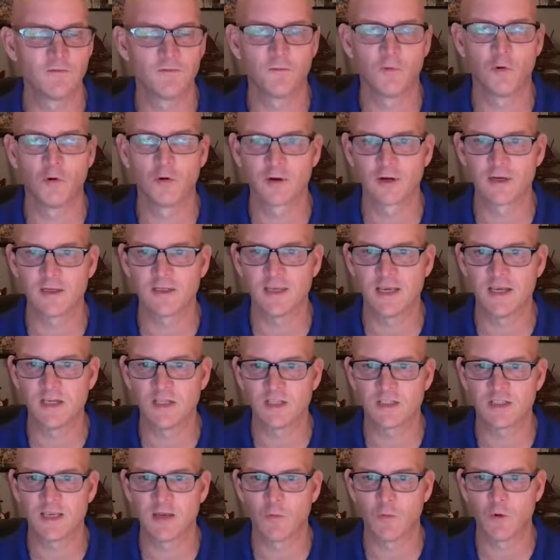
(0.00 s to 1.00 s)
organizations
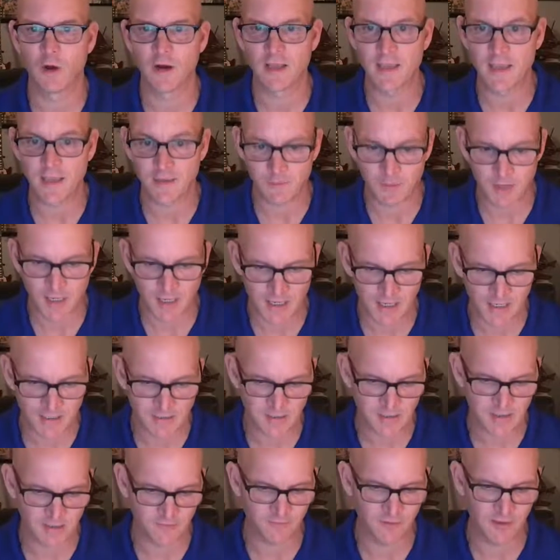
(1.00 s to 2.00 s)
that want to get behind
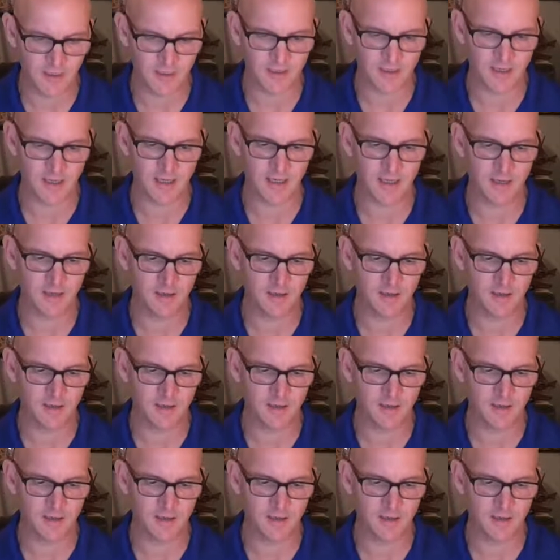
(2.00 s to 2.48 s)
stuff like that.